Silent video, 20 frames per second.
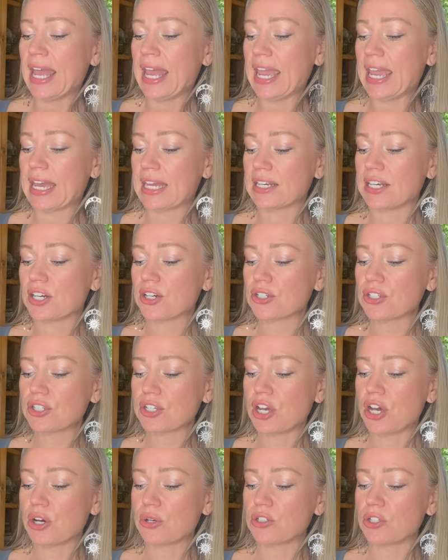And years
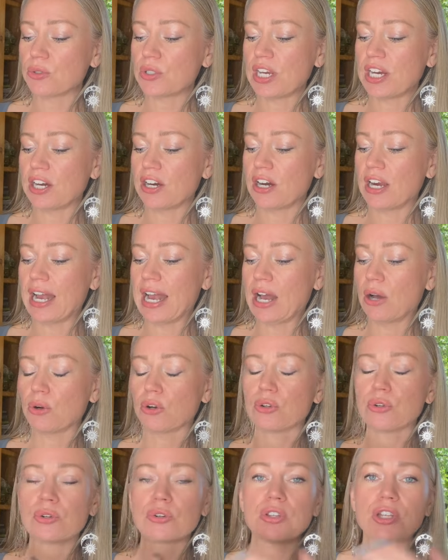ago, doTERRA
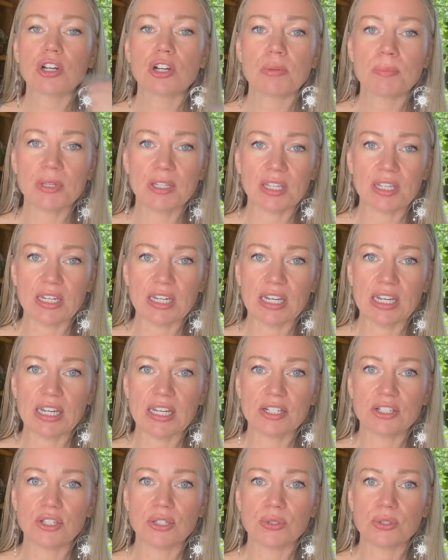outgrew their
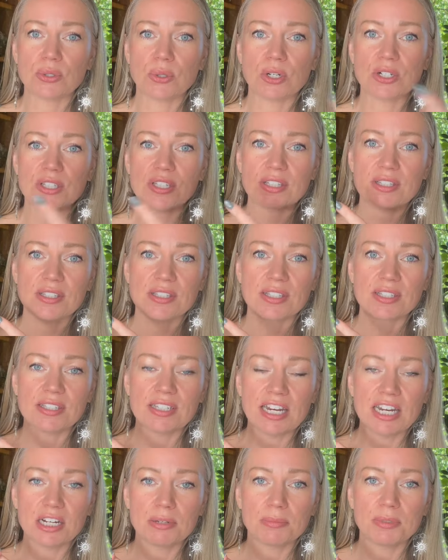ability to source it
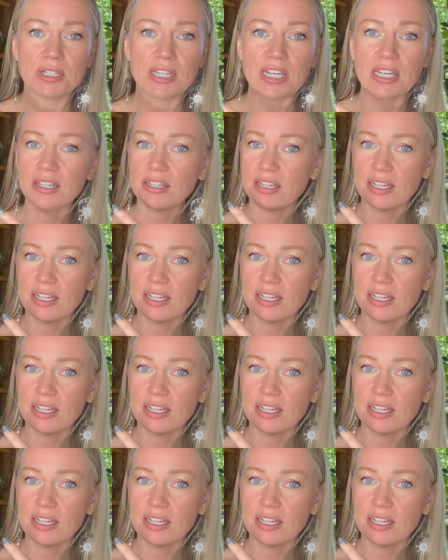sustainably,